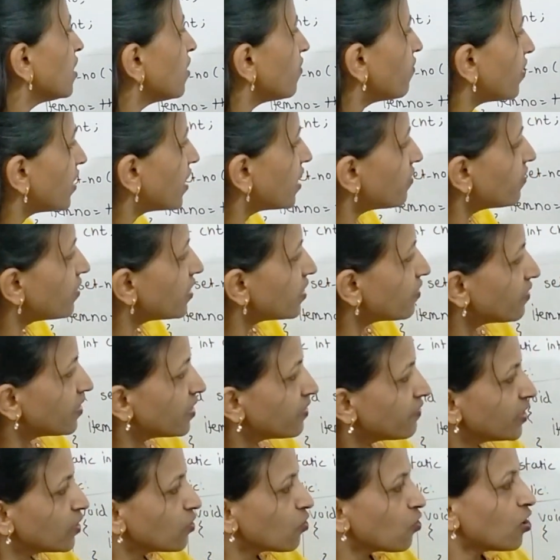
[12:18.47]
Whenever we
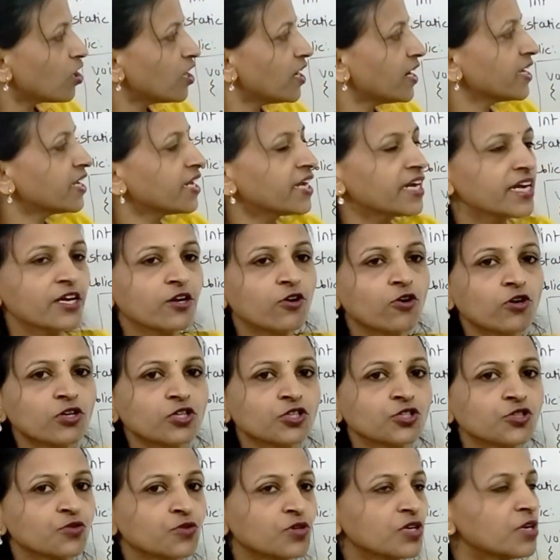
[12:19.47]
will call like a
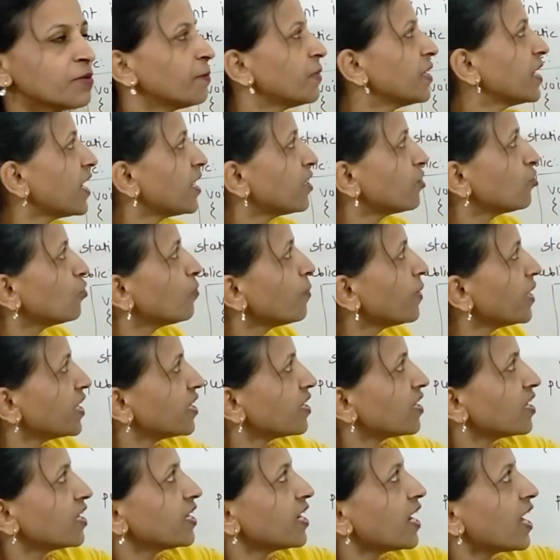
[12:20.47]
dot show number,
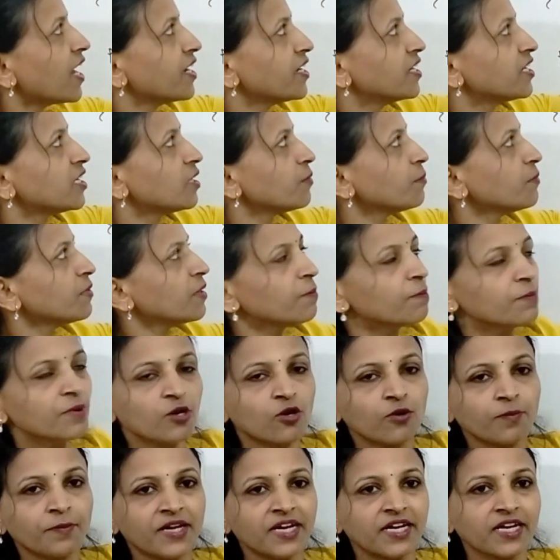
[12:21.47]
automatically item number
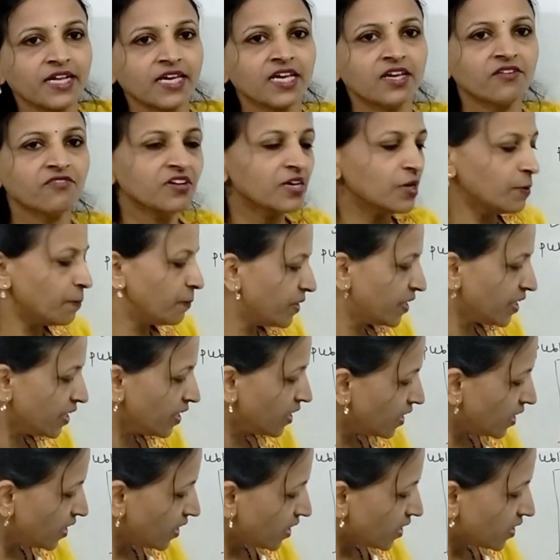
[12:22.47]
of that a will
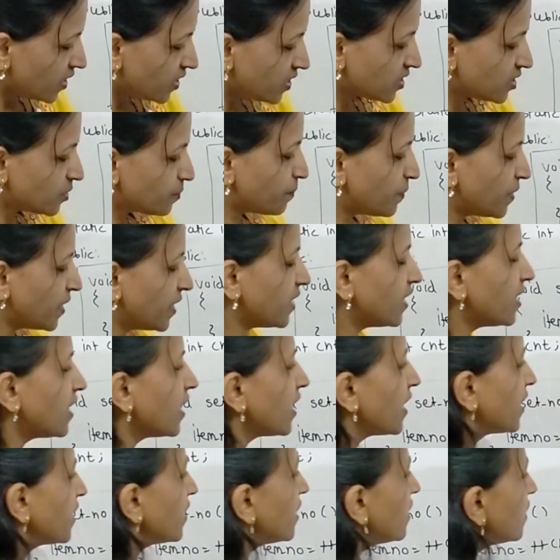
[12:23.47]
be displayed.
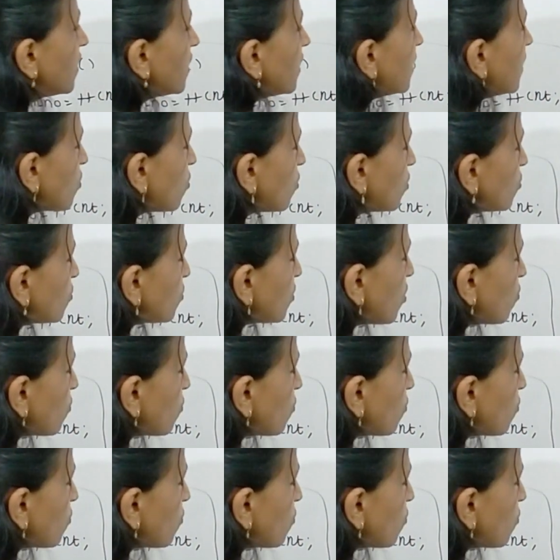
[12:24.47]
Like onto the